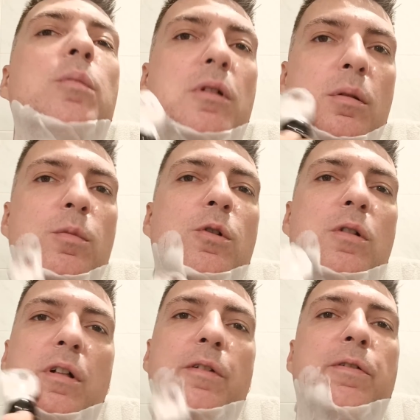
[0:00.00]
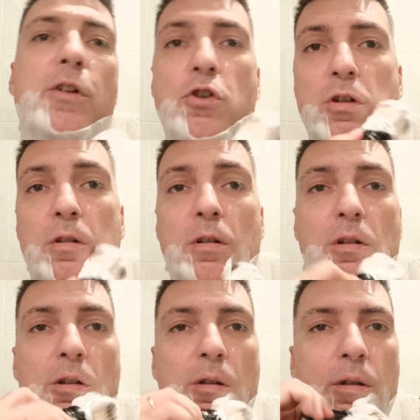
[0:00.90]
bit more efficient
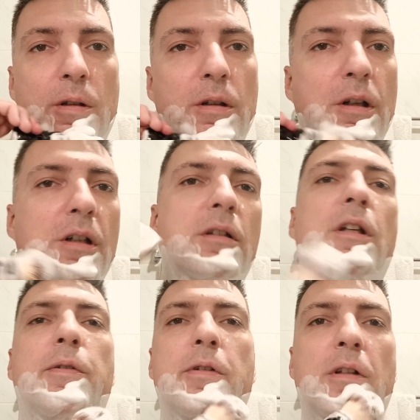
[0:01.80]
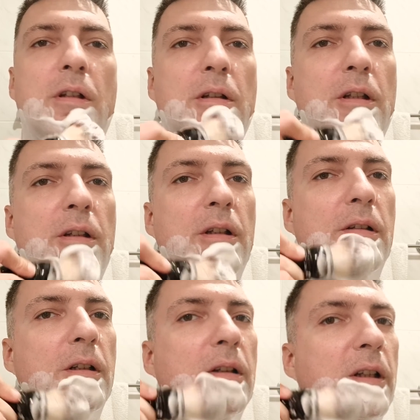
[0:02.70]
and definitely
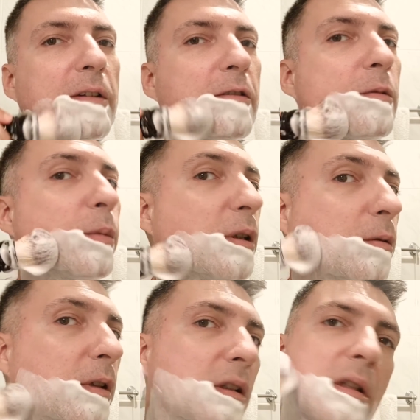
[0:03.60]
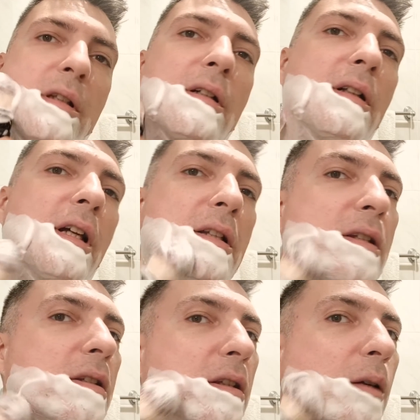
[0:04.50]
left me with less
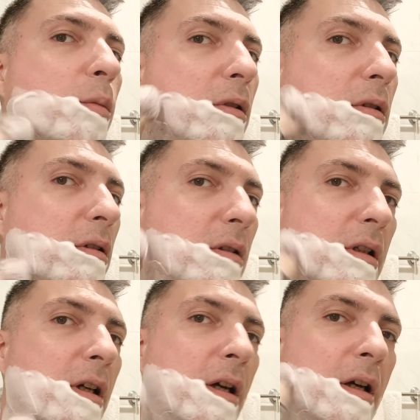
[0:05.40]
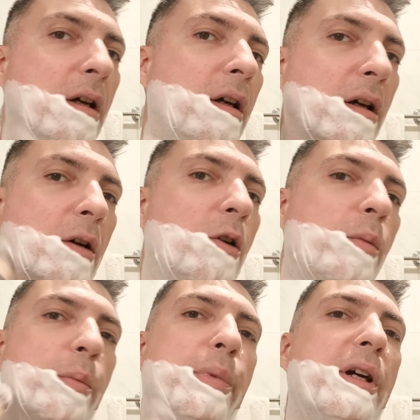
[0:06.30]
stubble
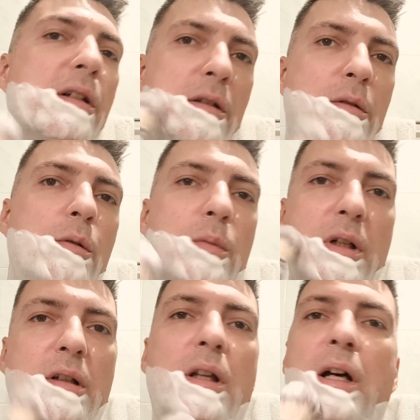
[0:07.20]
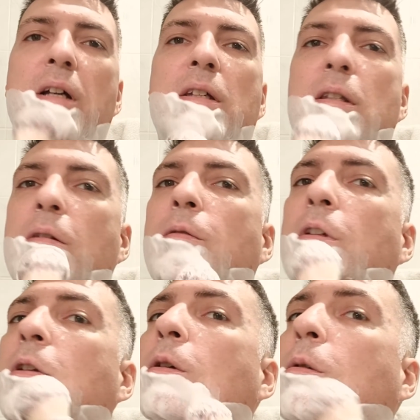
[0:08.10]
compared to my last
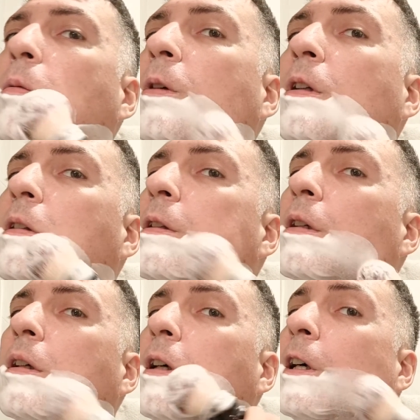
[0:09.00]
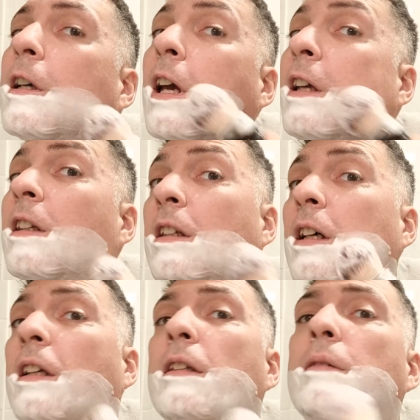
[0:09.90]
video with
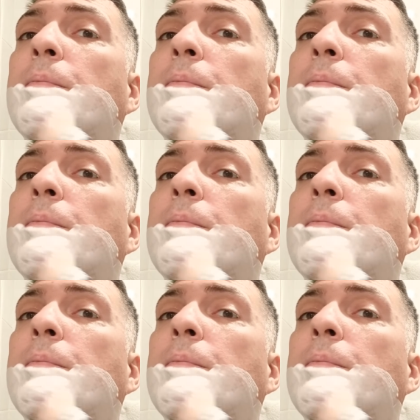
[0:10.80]
R89.